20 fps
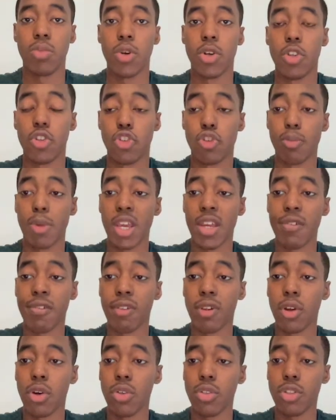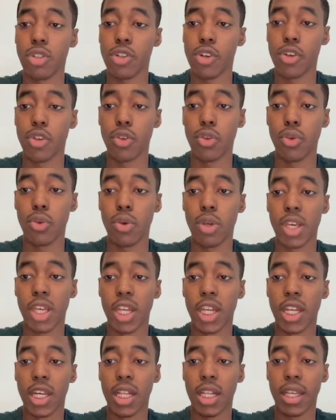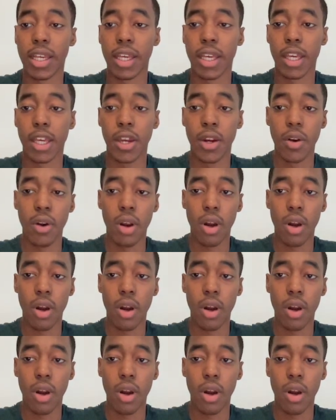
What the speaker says: to make flows, you can click here